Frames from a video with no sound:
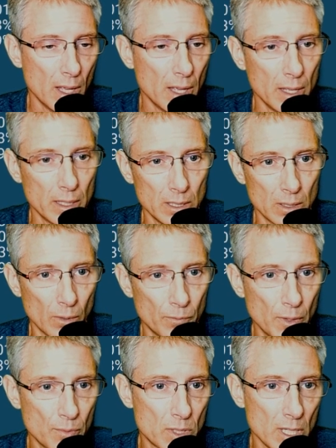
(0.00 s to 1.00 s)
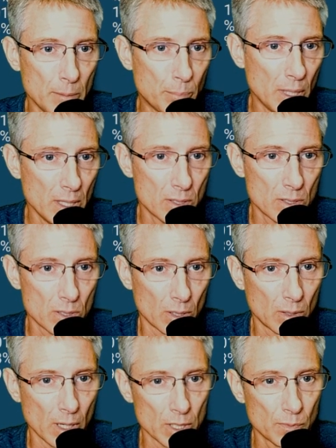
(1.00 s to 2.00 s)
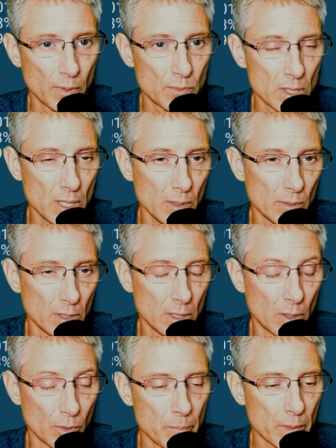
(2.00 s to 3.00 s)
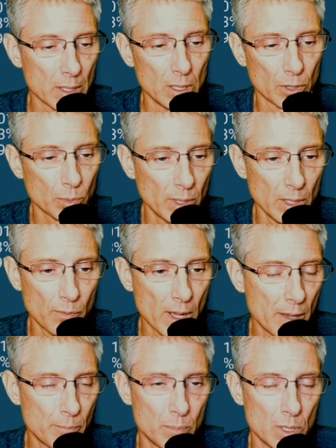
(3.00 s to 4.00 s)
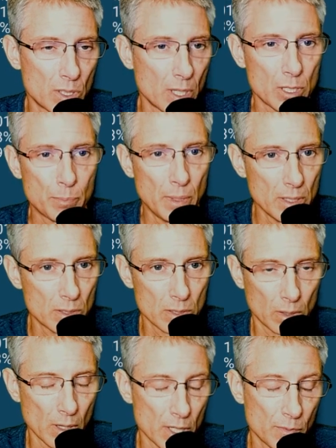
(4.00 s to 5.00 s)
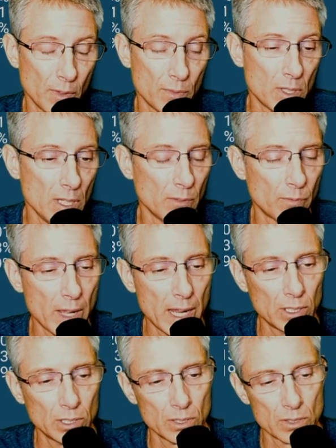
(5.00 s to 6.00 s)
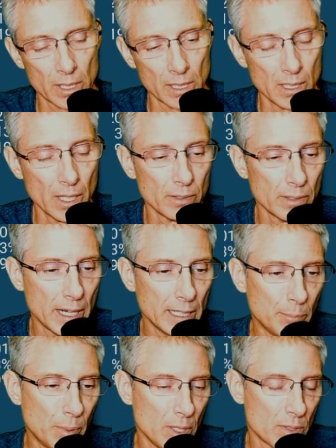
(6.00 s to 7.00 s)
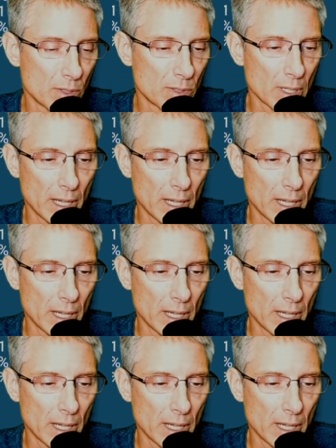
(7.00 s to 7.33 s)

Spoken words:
15 pieces across 15, 3 to 5, 6 pieces across 15 factions, like another 90 pieces.